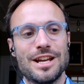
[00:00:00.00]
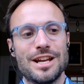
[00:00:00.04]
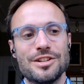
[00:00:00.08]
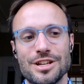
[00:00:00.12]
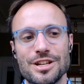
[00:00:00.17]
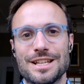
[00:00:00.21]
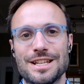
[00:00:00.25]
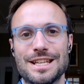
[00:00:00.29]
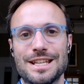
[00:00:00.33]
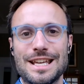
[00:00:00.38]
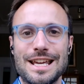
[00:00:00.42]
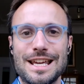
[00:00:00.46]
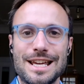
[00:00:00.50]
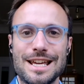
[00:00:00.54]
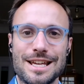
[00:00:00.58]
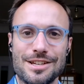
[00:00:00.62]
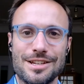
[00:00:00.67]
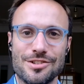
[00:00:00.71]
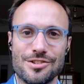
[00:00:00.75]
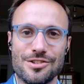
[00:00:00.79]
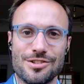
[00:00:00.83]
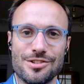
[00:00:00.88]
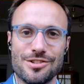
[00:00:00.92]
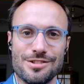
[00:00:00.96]
gears
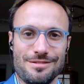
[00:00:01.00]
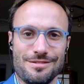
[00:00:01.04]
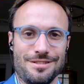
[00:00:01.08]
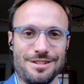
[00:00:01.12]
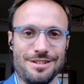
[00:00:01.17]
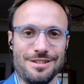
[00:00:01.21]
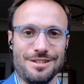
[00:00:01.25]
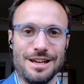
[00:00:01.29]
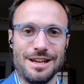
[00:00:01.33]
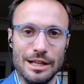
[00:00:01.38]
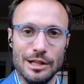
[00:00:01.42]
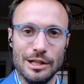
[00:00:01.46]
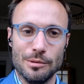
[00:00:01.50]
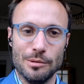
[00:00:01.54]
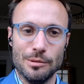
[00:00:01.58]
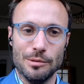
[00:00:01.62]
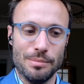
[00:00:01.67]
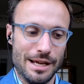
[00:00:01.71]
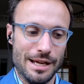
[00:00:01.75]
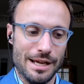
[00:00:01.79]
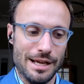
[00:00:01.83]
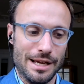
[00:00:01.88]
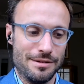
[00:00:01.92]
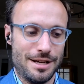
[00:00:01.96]
a little bit,
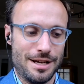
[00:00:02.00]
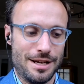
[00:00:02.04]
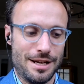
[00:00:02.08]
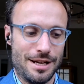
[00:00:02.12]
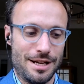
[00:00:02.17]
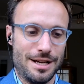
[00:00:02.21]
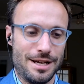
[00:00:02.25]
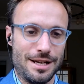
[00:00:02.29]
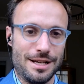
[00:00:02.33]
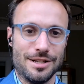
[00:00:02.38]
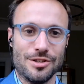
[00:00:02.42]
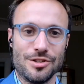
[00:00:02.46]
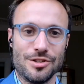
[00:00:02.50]
and